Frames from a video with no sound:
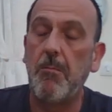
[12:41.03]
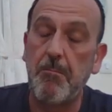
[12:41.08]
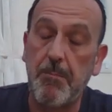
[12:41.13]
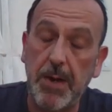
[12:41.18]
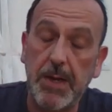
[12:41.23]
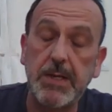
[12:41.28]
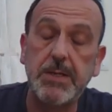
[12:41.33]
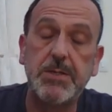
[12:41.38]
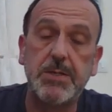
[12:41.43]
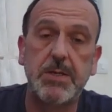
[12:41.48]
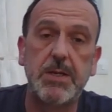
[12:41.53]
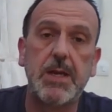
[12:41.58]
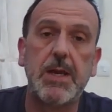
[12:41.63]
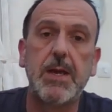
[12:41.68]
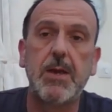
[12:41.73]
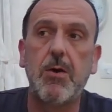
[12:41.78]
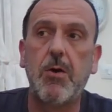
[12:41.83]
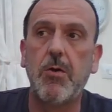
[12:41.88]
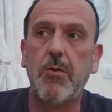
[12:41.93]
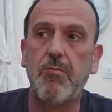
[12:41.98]
basing it
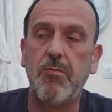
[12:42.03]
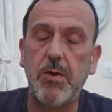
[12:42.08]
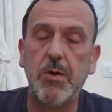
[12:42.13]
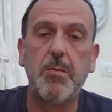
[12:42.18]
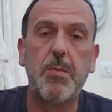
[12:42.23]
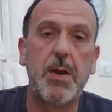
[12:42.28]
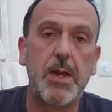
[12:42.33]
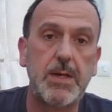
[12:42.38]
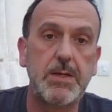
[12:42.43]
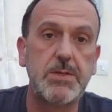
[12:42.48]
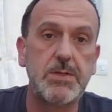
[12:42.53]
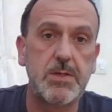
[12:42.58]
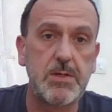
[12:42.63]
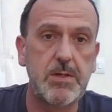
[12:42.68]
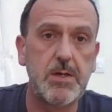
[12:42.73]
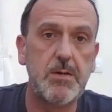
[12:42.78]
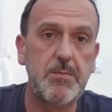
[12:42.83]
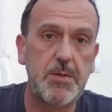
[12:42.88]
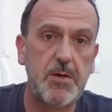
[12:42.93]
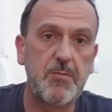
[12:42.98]
on a real place that
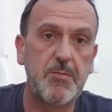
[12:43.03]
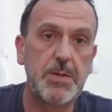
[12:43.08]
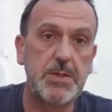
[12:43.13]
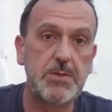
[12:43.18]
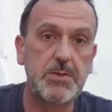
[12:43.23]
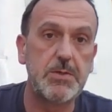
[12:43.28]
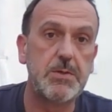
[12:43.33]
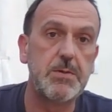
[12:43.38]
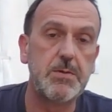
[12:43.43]
I've been to.